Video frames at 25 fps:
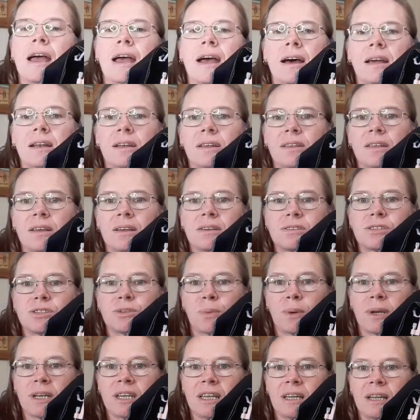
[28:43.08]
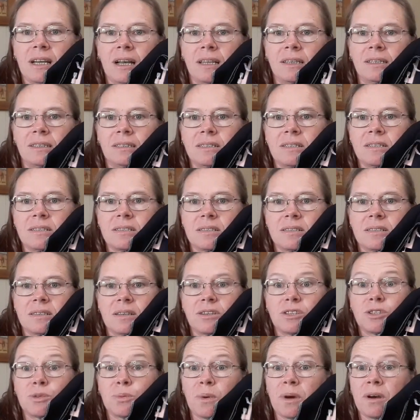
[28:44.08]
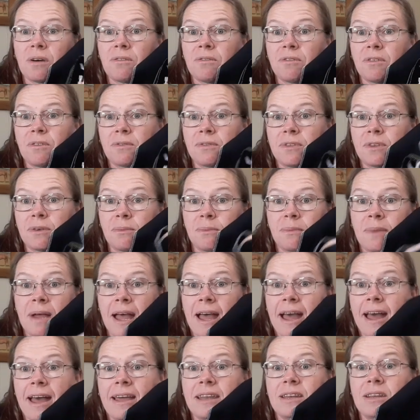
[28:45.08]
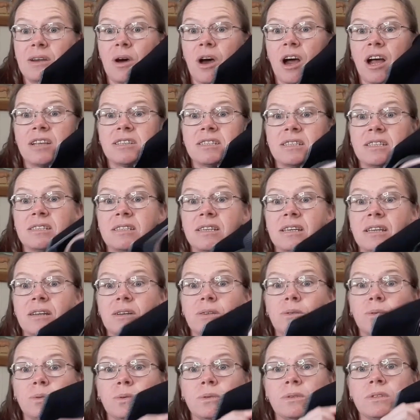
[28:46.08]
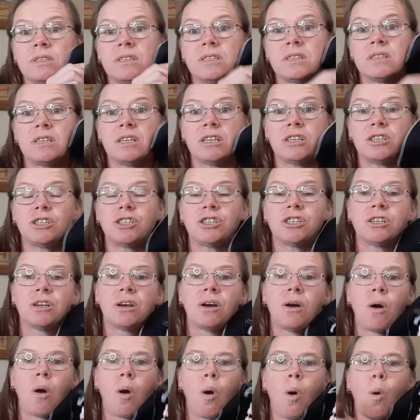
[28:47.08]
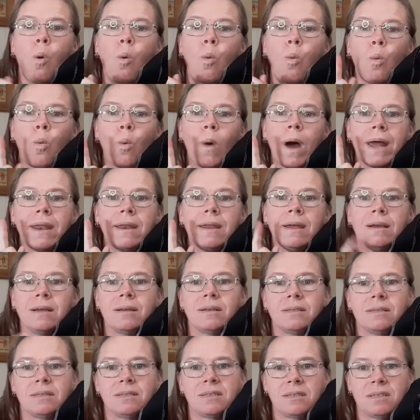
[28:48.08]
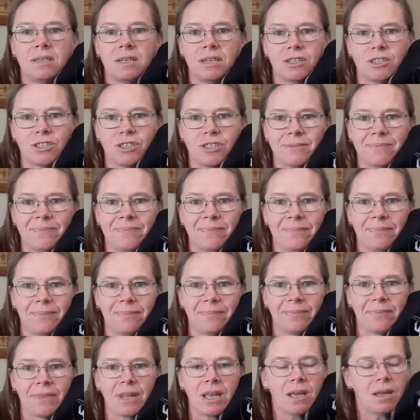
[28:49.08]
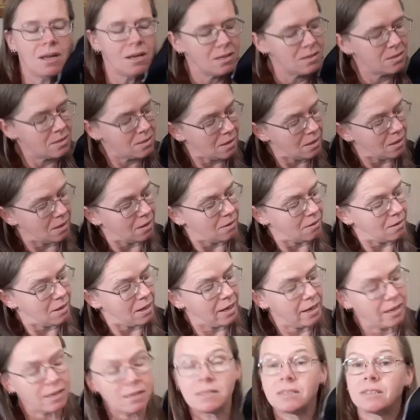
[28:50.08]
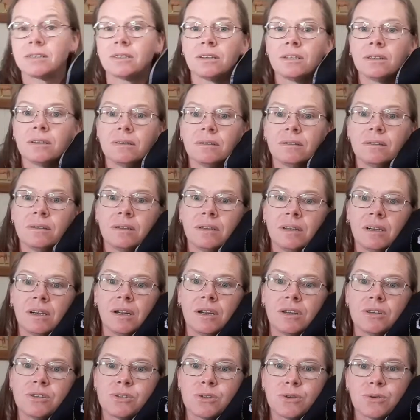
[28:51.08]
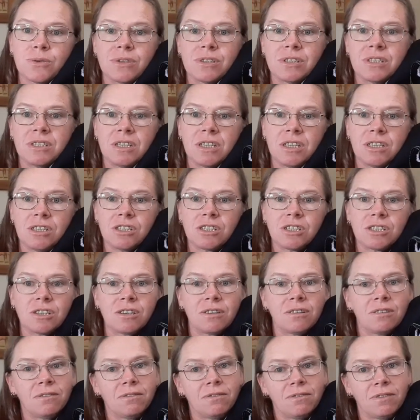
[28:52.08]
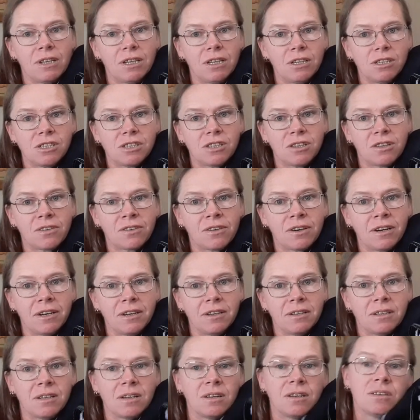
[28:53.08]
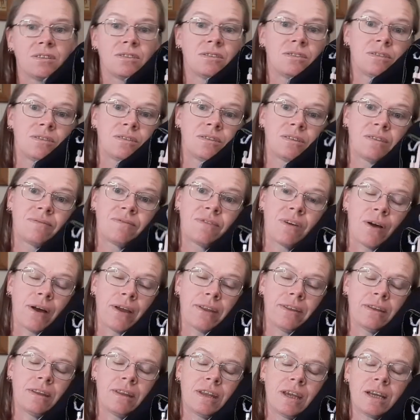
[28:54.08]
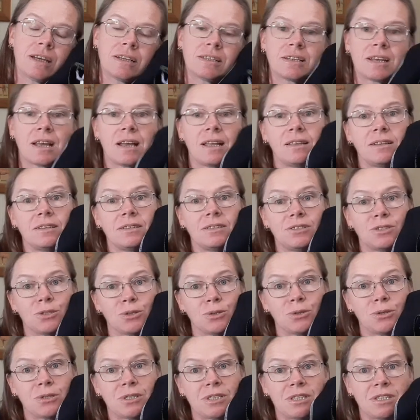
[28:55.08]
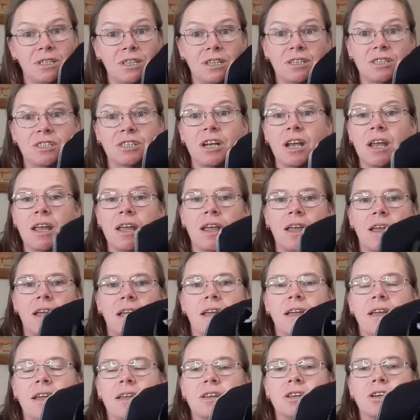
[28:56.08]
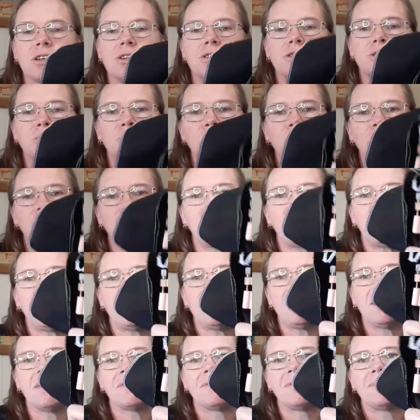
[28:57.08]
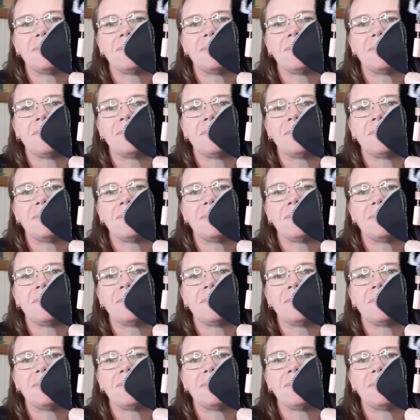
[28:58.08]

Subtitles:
Out of that 20 colours, 12 of them had a single stitch, one stitch. So I had to do the stitch, finish thread, find the next colour, do the stitch. It took me